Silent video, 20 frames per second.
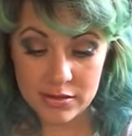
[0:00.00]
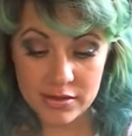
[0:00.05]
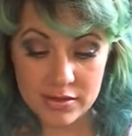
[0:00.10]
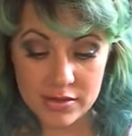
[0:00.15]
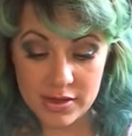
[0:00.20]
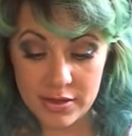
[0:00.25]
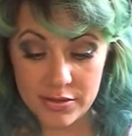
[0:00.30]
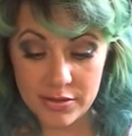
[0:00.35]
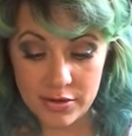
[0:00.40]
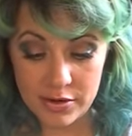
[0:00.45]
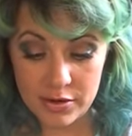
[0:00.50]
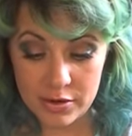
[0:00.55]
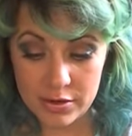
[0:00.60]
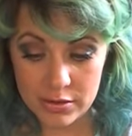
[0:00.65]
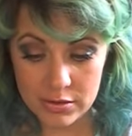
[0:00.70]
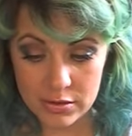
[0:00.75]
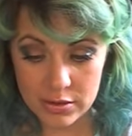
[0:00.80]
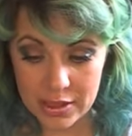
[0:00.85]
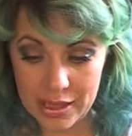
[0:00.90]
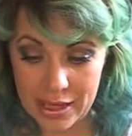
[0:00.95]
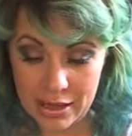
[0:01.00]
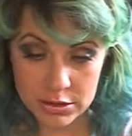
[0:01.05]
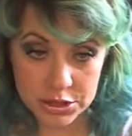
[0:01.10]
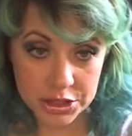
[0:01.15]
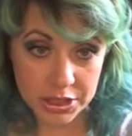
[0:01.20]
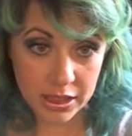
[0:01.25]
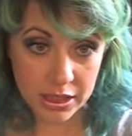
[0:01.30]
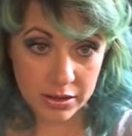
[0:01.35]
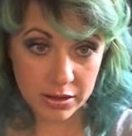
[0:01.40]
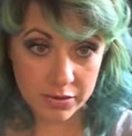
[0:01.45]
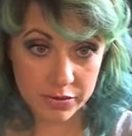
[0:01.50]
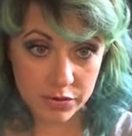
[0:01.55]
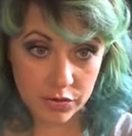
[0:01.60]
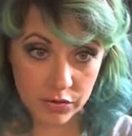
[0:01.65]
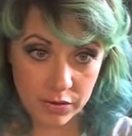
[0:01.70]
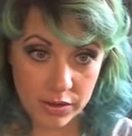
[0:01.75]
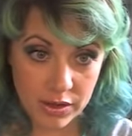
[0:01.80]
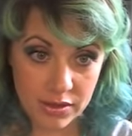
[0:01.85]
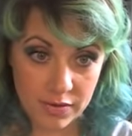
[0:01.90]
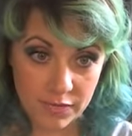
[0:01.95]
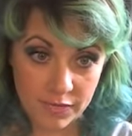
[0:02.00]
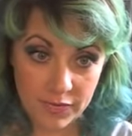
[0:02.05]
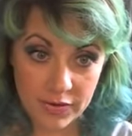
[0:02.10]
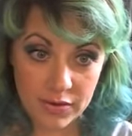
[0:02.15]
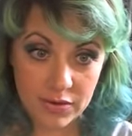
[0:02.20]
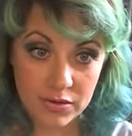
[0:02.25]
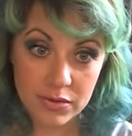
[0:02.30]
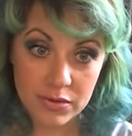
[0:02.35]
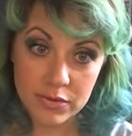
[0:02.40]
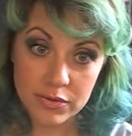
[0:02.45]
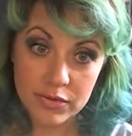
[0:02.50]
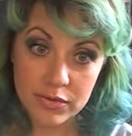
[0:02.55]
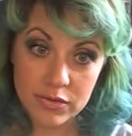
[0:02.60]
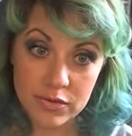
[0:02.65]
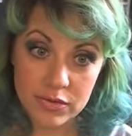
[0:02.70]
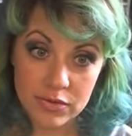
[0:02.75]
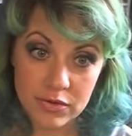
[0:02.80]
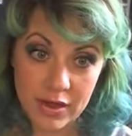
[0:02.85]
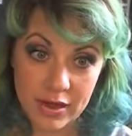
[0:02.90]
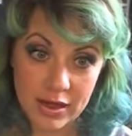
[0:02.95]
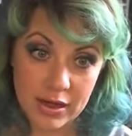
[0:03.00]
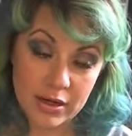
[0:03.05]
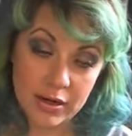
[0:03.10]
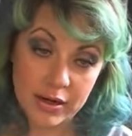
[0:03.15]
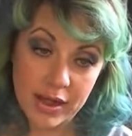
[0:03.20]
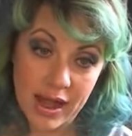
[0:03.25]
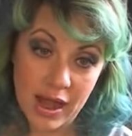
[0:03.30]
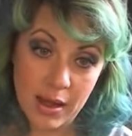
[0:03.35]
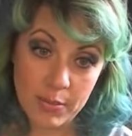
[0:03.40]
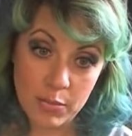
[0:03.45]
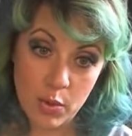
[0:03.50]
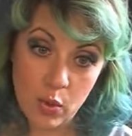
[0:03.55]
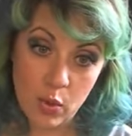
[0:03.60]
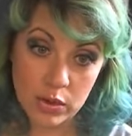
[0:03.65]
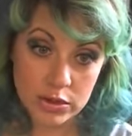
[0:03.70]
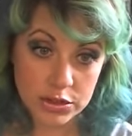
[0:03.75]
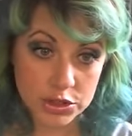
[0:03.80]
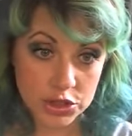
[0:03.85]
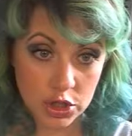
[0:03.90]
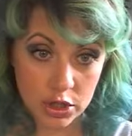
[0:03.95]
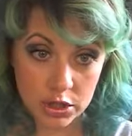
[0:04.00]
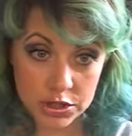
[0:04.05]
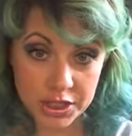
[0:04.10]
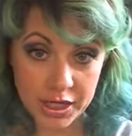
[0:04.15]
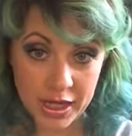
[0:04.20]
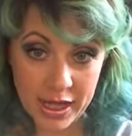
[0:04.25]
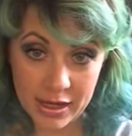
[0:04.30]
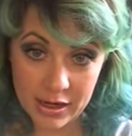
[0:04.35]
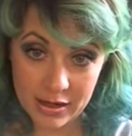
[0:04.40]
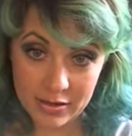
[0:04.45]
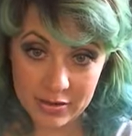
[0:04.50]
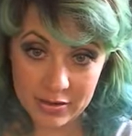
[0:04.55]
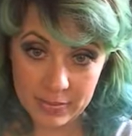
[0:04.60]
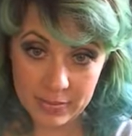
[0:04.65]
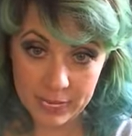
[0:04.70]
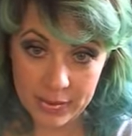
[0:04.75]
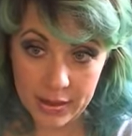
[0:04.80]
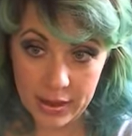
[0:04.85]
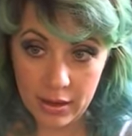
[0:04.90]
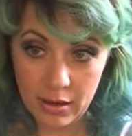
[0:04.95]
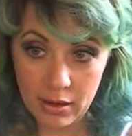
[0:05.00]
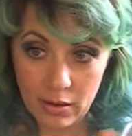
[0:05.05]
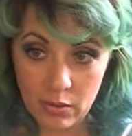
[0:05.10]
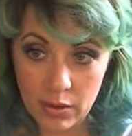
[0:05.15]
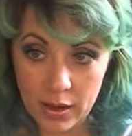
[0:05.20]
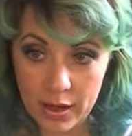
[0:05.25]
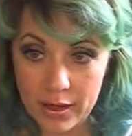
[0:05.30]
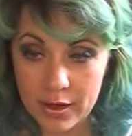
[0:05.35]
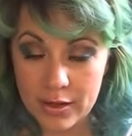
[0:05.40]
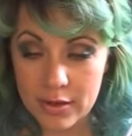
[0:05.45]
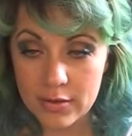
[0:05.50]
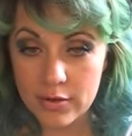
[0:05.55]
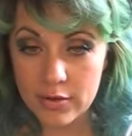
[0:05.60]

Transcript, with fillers: It's either lounging under the tree in the field, taking a nap, or it's charging ahead at something, okay?